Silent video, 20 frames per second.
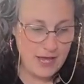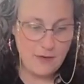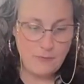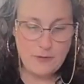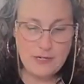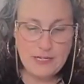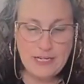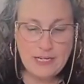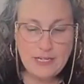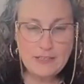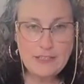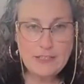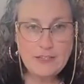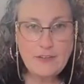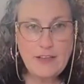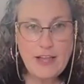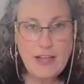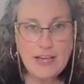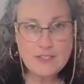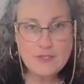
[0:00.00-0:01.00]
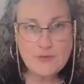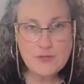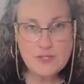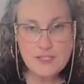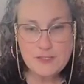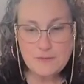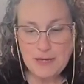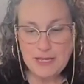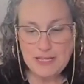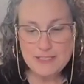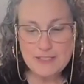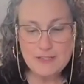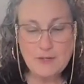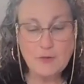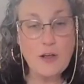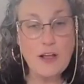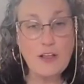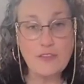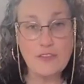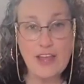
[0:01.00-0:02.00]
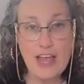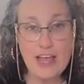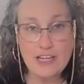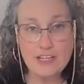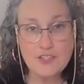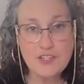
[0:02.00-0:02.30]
And we need a little extra space around the